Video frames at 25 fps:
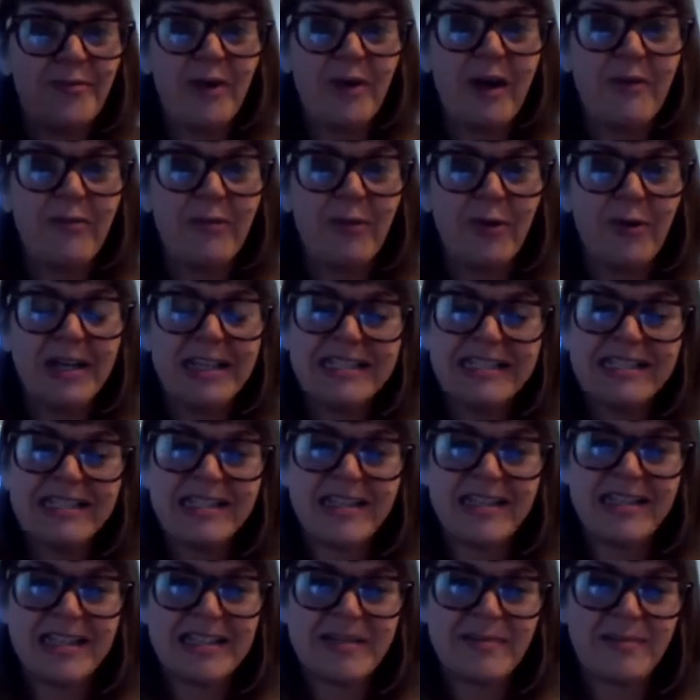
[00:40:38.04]
a voice
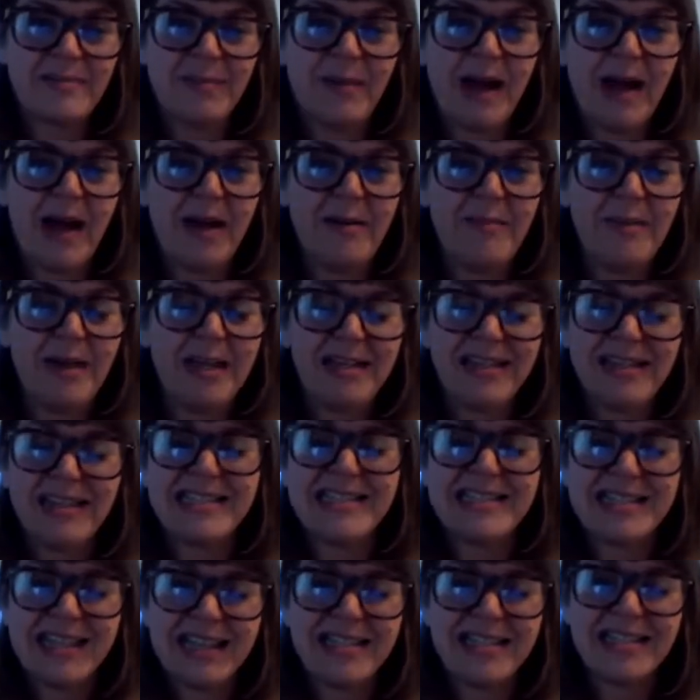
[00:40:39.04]
in
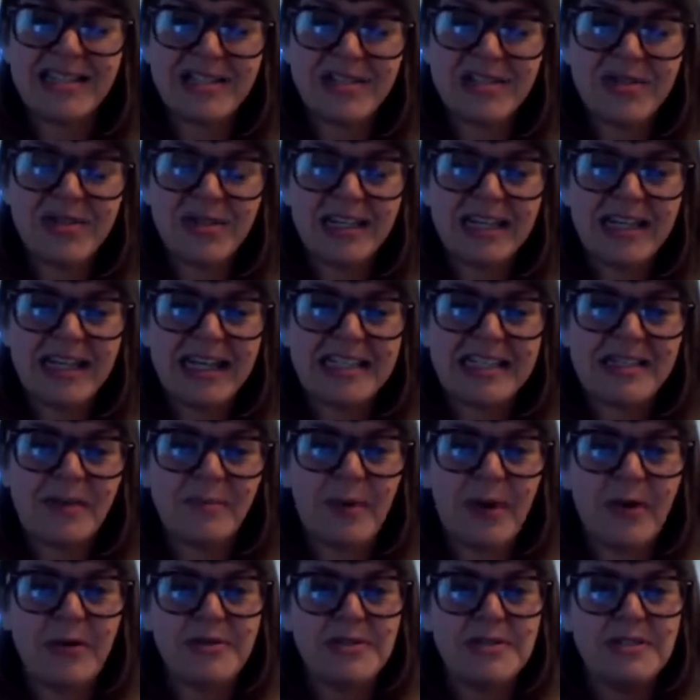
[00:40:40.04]
this industry, as
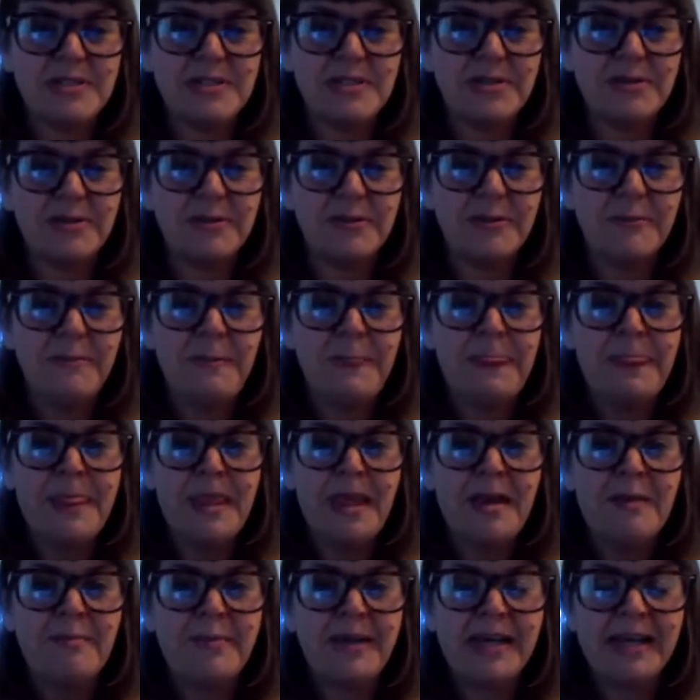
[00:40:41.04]
opposed to,
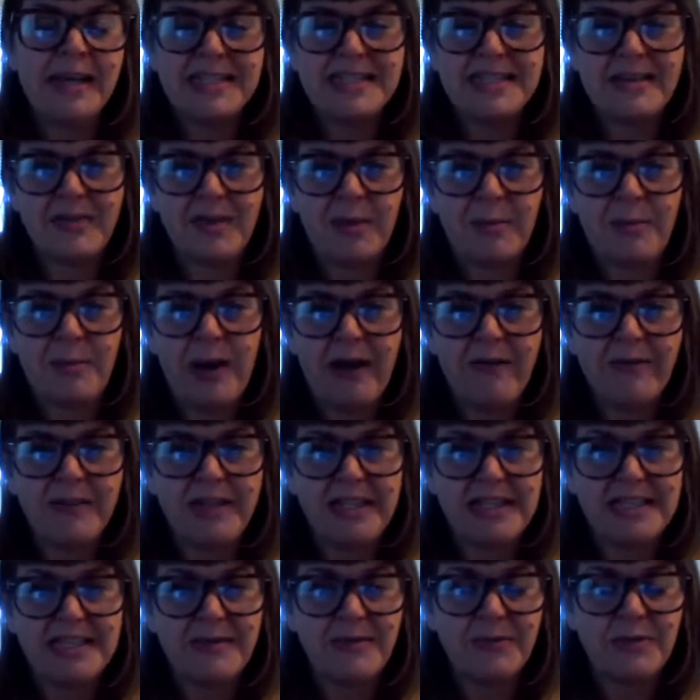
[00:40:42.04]
because of the
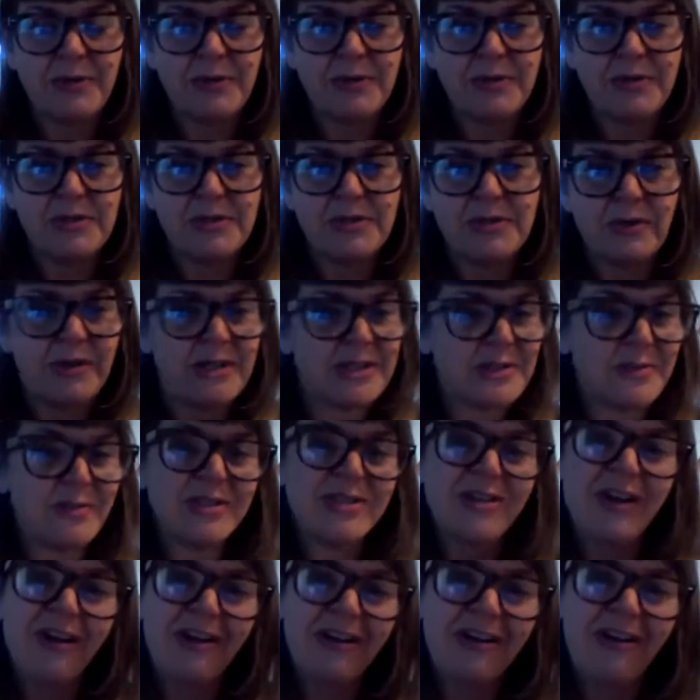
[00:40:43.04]
prevalence of news stories,
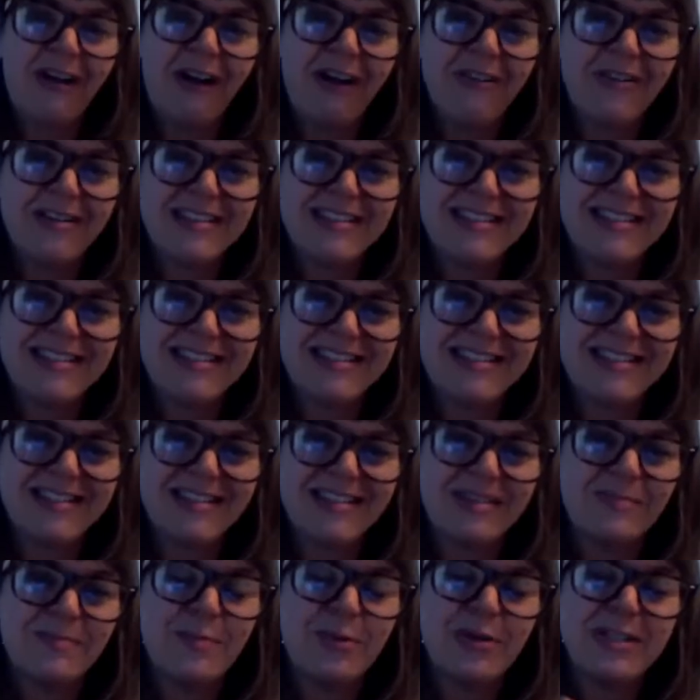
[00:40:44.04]
which aren't always
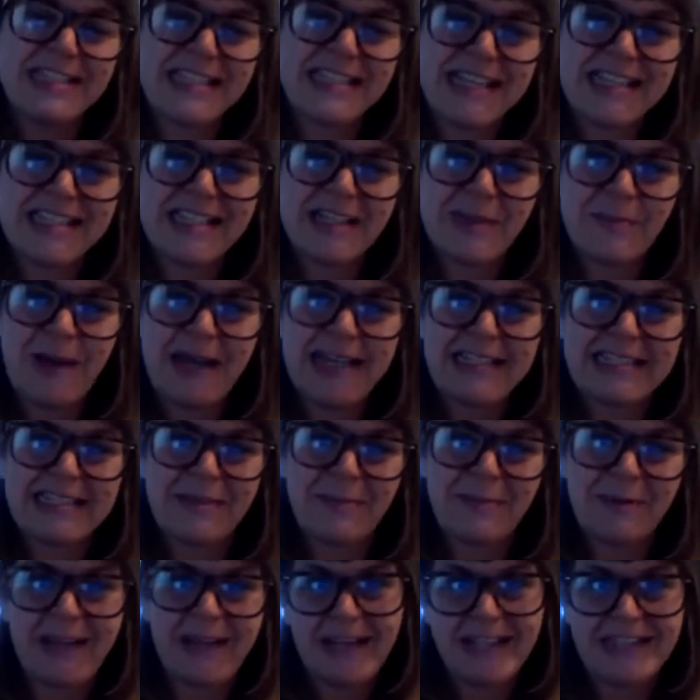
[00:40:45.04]
presented by
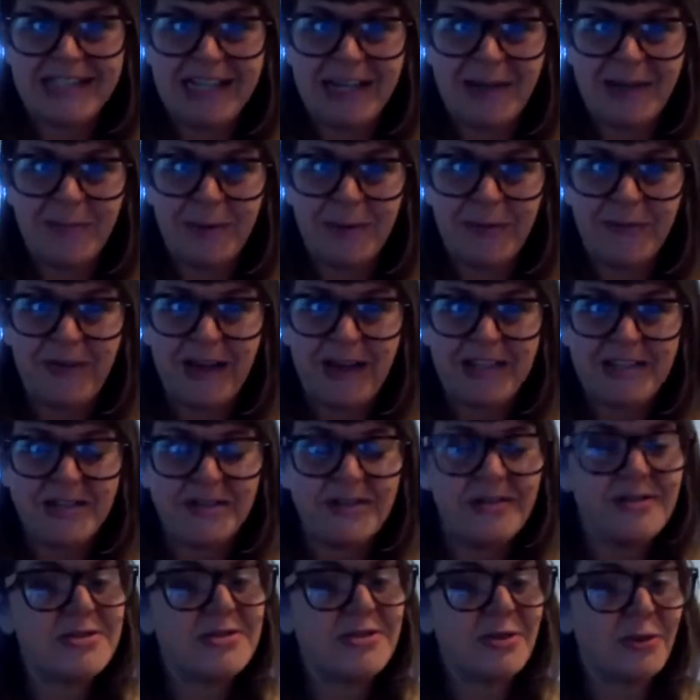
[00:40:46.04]
supply chain
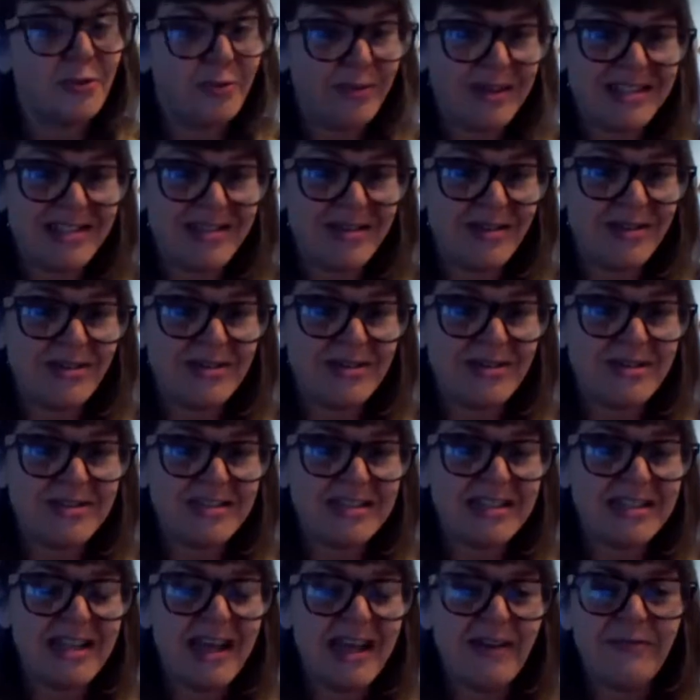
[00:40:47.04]
professionals or
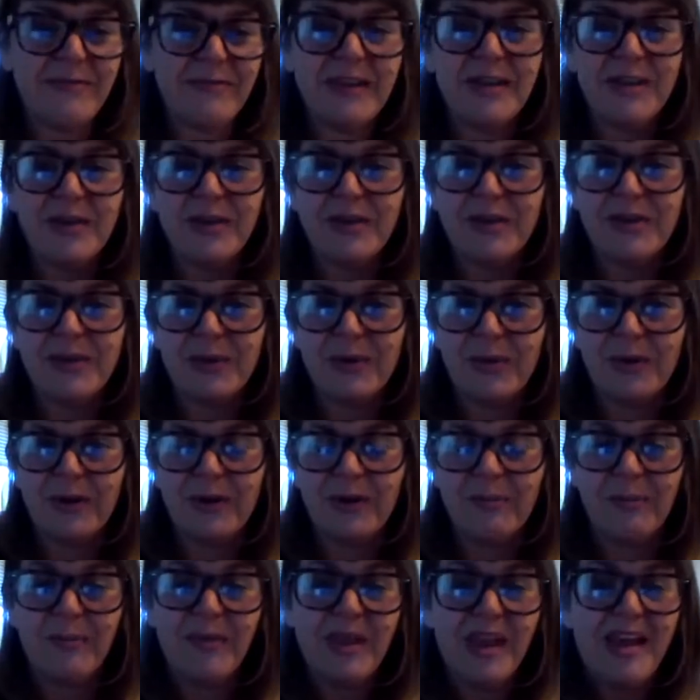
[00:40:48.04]
researchers in that field
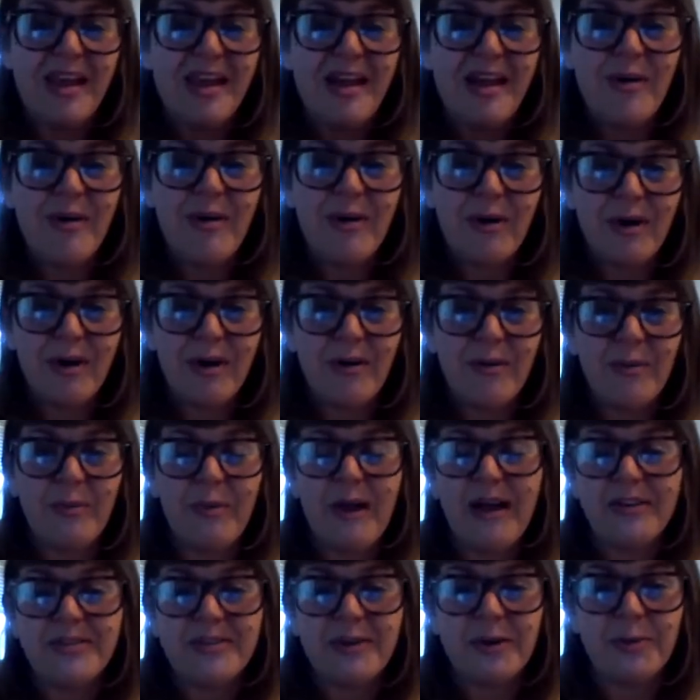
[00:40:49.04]
or
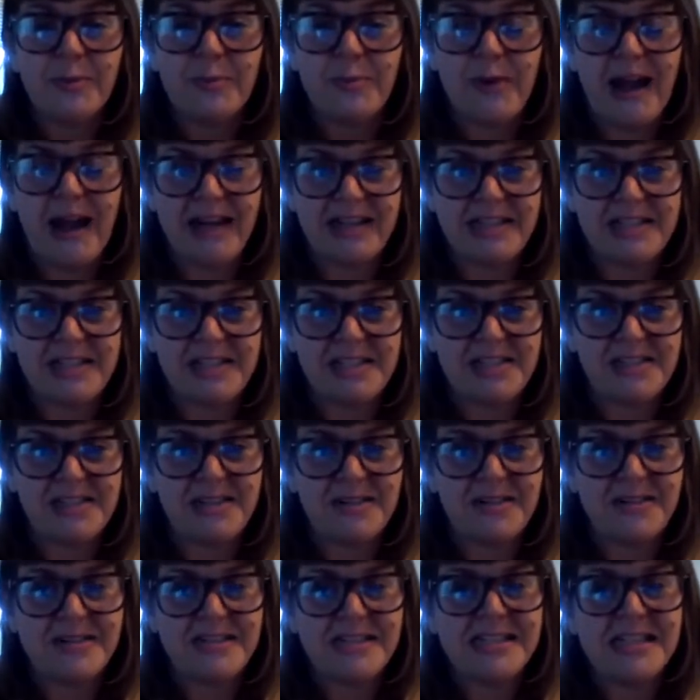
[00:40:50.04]
well-known
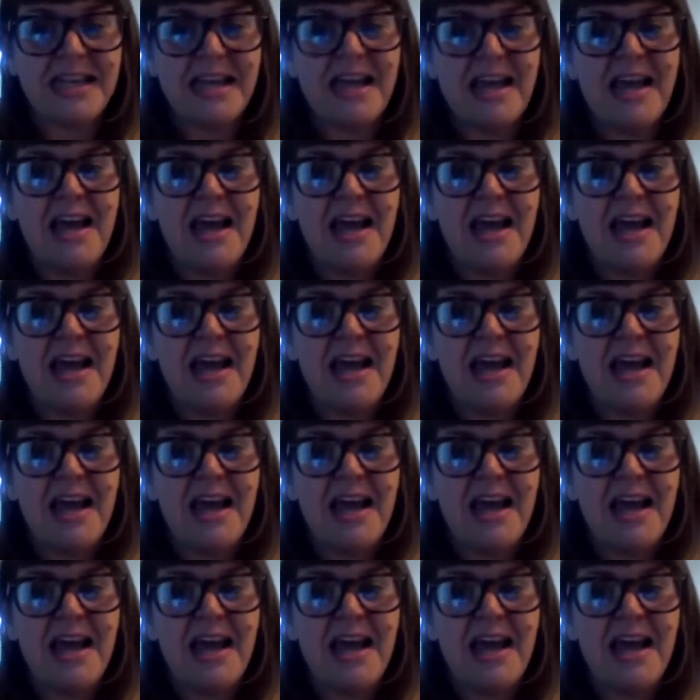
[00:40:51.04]
practitioners,